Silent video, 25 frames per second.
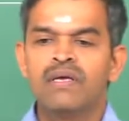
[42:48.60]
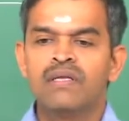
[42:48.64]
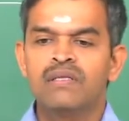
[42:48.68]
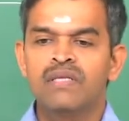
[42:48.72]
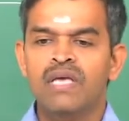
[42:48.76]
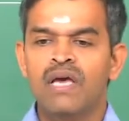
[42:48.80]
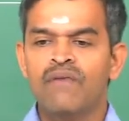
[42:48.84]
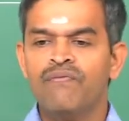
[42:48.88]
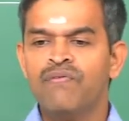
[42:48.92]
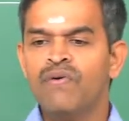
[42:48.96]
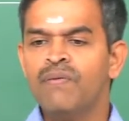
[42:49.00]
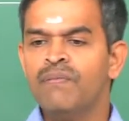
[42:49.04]

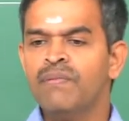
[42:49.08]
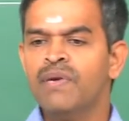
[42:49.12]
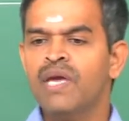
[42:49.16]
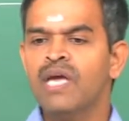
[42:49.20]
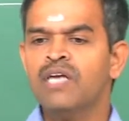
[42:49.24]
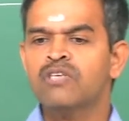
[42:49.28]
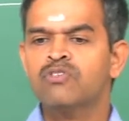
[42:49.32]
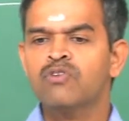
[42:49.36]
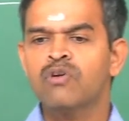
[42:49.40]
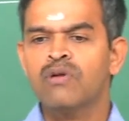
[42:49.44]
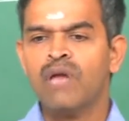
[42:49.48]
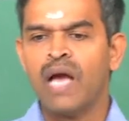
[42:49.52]
The
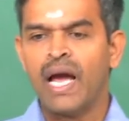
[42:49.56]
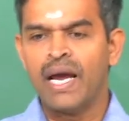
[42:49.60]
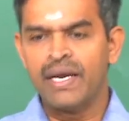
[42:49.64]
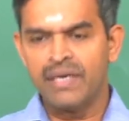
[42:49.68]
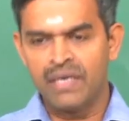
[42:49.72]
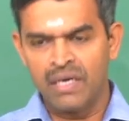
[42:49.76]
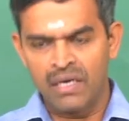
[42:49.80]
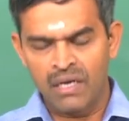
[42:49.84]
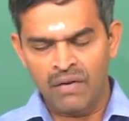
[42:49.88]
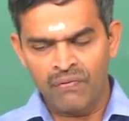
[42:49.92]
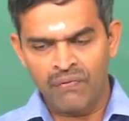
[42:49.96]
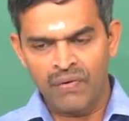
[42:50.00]
FMEA should
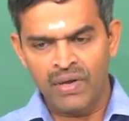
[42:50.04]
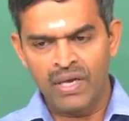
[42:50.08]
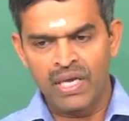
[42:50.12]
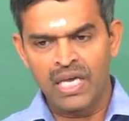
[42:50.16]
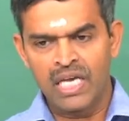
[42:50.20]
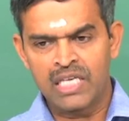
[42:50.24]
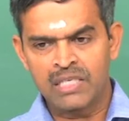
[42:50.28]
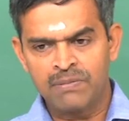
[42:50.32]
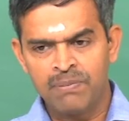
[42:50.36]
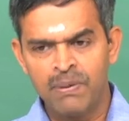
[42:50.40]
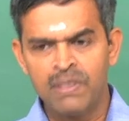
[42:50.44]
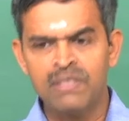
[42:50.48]
identify
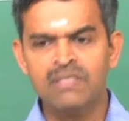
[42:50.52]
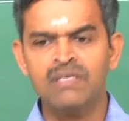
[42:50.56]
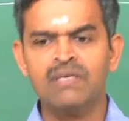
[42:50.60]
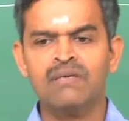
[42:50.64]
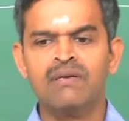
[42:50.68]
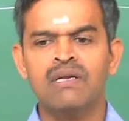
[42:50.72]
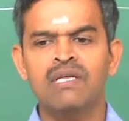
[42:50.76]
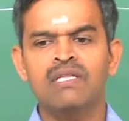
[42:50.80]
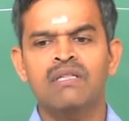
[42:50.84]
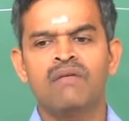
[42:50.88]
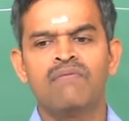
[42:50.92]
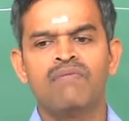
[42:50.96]

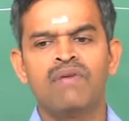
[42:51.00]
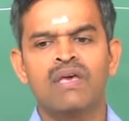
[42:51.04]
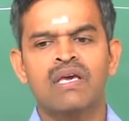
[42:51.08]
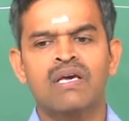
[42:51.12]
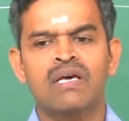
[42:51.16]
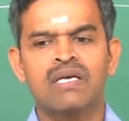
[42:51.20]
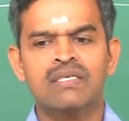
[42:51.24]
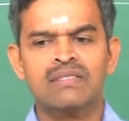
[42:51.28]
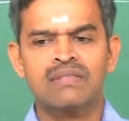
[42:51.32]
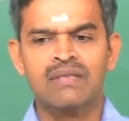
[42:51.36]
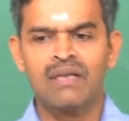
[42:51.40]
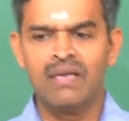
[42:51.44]
explicitly the
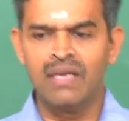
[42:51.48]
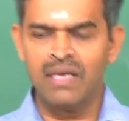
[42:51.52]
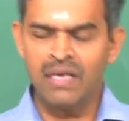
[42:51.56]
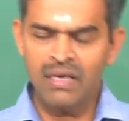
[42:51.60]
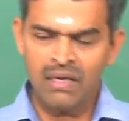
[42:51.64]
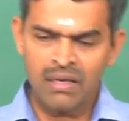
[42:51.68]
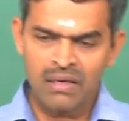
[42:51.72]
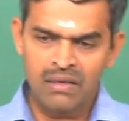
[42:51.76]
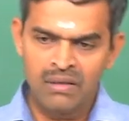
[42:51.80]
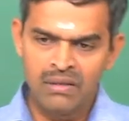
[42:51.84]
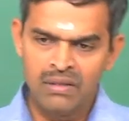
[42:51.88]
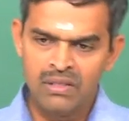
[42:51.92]
weakest
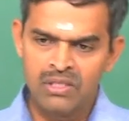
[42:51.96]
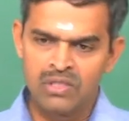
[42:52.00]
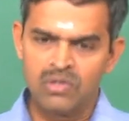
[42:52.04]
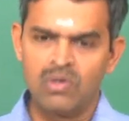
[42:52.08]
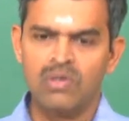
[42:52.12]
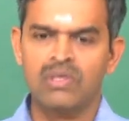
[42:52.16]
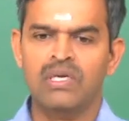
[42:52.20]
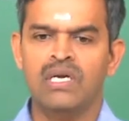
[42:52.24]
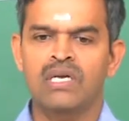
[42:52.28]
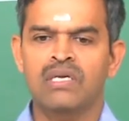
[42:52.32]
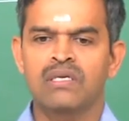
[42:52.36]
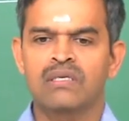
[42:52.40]
link
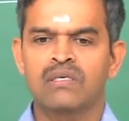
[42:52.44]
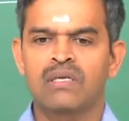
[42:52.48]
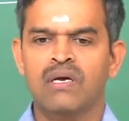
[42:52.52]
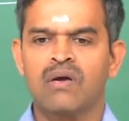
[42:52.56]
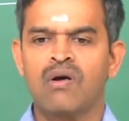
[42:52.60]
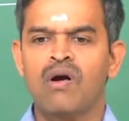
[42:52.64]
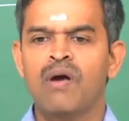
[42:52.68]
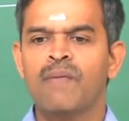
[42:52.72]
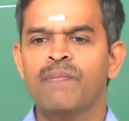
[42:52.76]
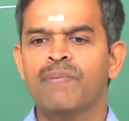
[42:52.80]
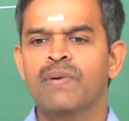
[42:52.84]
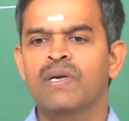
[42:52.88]
so that the
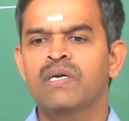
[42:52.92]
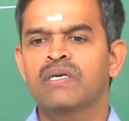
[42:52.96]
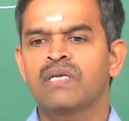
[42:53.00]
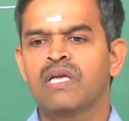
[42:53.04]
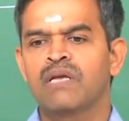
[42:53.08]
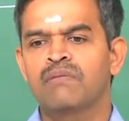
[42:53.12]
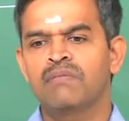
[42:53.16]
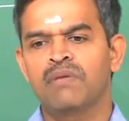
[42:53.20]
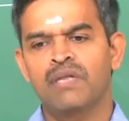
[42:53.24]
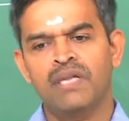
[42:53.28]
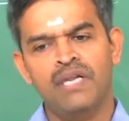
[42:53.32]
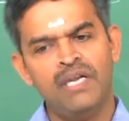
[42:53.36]
component
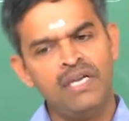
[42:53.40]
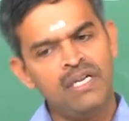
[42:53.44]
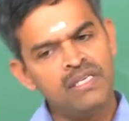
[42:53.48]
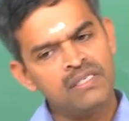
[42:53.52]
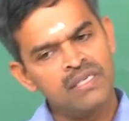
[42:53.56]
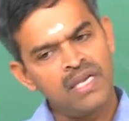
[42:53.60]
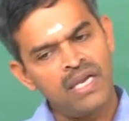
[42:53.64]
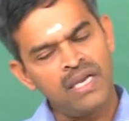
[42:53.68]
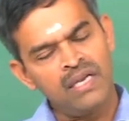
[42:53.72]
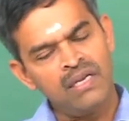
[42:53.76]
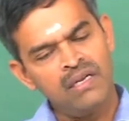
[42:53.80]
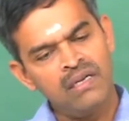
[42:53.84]
can be
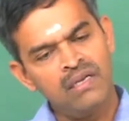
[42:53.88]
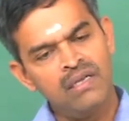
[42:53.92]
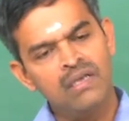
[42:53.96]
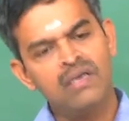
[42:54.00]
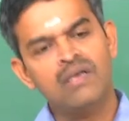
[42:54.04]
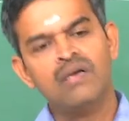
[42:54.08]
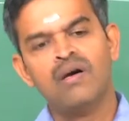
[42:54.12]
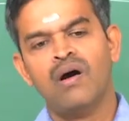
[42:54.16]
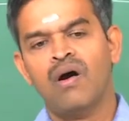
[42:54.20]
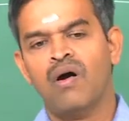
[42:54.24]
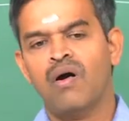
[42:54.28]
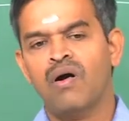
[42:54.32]
redesigned
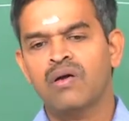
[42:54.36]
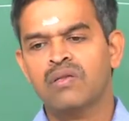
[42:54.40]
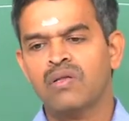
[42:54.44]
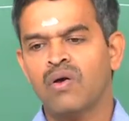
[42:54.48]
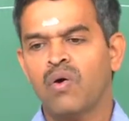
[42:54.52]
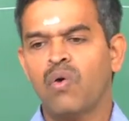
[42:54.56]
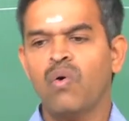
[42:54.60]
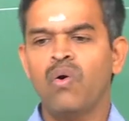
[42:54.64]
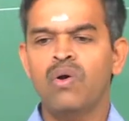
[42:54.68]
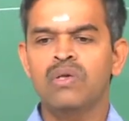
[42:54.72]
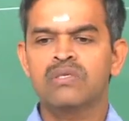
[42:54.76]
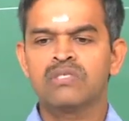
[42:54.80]
or
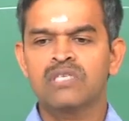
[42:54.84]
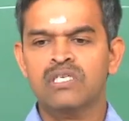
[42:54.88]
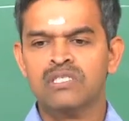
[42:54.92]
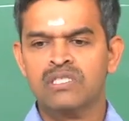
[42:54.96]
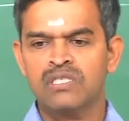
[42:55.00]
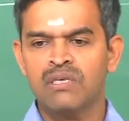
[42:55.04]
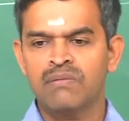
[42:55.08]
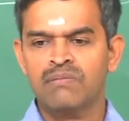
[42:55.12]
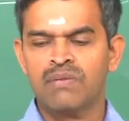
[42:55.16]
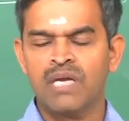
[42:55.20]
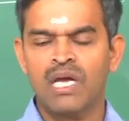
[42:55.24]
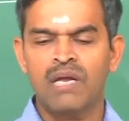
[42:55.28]
the whole
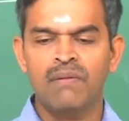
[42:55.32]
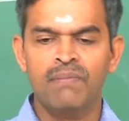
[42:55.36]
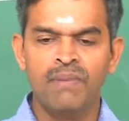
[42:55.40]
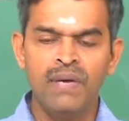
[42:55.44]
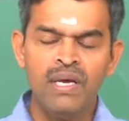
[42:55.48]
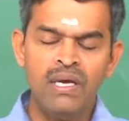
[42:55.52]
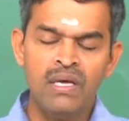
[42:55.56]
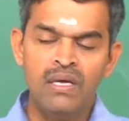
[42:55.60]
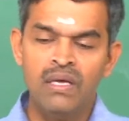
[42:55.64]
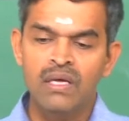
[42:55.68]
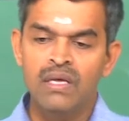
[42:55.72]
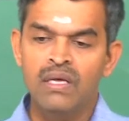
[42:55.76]
system can
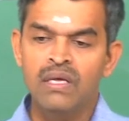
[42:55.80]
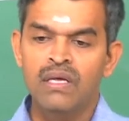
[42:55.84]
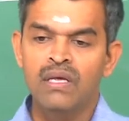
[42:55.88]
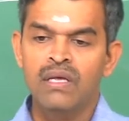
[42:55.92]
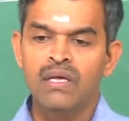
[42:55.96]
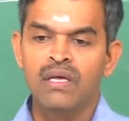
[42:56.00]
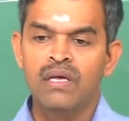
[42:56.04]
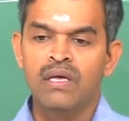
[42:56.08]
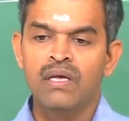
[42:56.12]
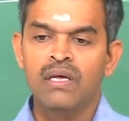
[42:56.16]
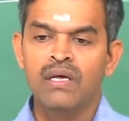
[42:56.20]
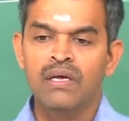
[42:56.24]
be
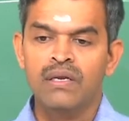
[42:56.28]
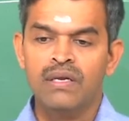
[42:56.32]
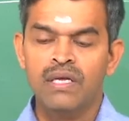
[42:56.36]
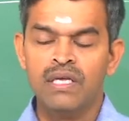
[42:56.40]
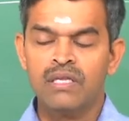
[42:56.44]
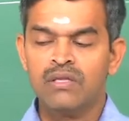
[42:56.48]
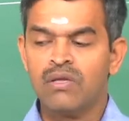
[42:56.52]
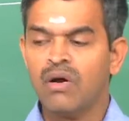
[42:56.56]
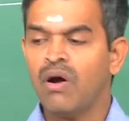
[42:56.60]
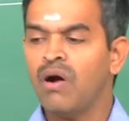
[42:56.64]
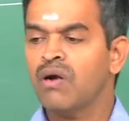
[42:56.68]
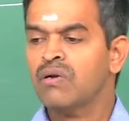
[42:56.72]

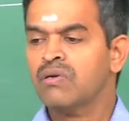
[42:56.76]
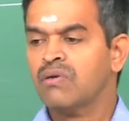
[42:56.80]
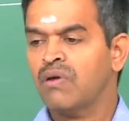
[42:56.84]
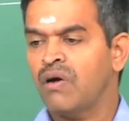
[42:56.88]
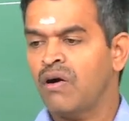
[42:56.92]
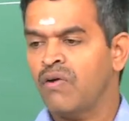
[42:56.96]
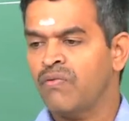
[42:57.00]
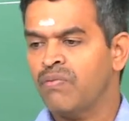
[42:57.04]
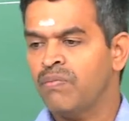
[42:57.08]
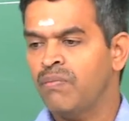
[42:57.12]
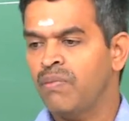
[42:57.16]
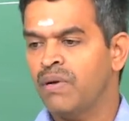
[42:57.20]
rethought
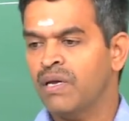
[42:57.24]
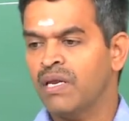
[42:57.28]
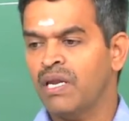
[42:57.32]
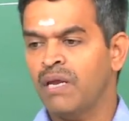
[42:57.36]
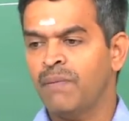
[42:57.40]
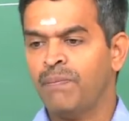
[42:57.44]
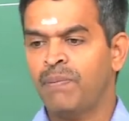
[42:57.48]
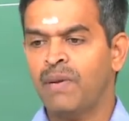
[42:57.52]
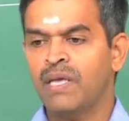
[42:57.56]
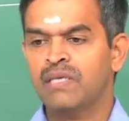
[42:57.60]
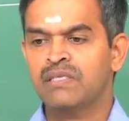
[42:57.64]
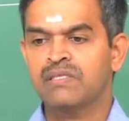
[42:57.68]
of by
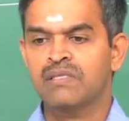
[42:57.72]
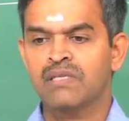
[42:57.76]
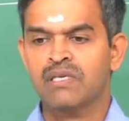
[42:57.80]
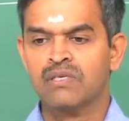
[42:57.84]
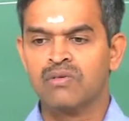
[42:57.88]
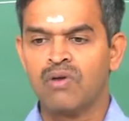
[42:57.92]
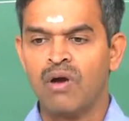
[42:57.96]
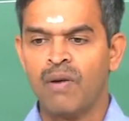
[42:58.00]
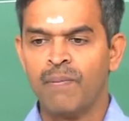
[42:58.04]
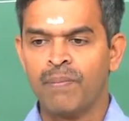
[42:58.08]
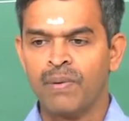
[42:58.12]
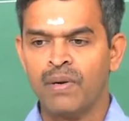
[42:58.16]
replacing
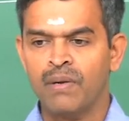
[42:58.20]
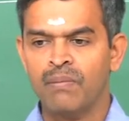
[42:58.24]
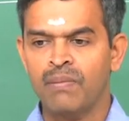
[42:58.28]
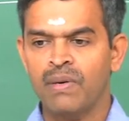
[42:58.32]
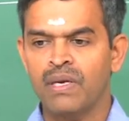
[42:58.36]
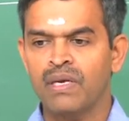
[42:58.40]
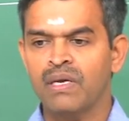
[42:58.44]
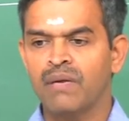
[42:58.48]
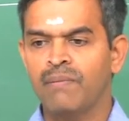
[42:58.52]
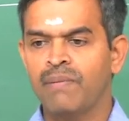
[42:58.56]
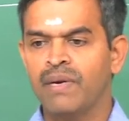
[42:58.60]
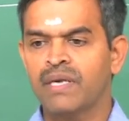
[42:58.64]
this component
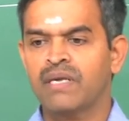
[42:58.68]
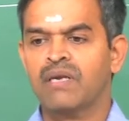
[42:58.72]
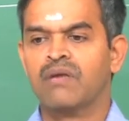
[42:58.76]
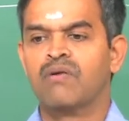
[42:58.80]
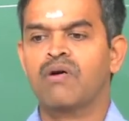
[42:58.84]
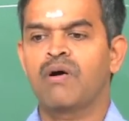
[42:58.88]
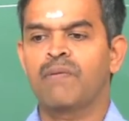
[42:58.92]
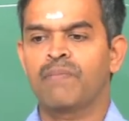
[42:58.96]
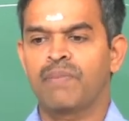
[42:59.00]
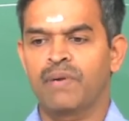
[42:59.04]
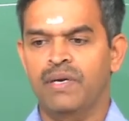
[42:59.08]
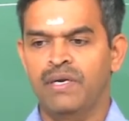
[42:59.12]
by better
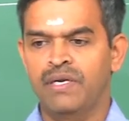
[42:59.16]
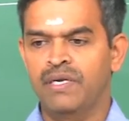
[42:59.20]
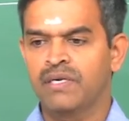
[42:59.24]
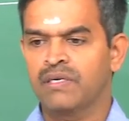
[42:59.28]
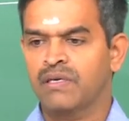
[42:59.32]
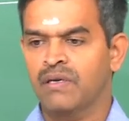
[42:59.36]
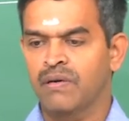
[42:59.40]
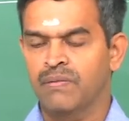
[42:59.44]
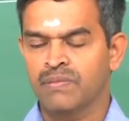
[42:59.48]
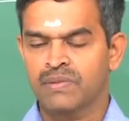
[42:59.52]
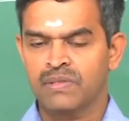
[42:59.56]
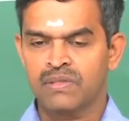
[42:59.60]
component
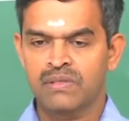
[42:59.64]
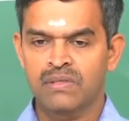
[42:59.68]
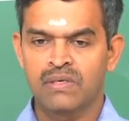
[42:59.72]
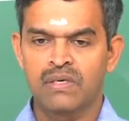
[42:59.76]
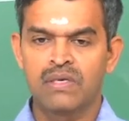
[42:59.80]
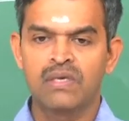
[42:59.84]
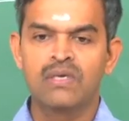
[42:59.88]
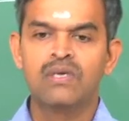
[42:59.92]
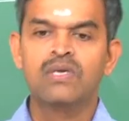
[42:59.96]
in terms.